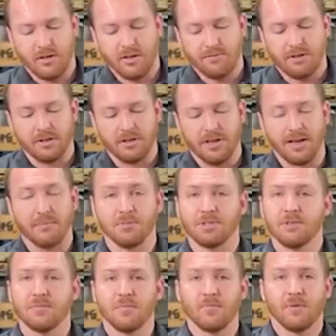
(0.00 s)

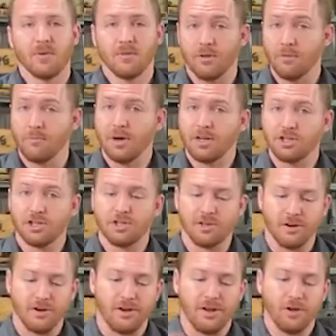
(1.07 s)
oftentimes they're much
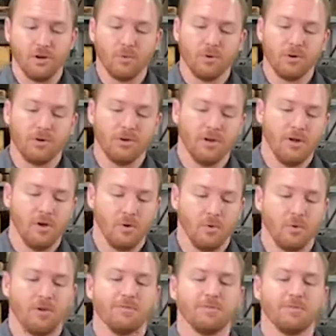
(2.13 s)
narrower or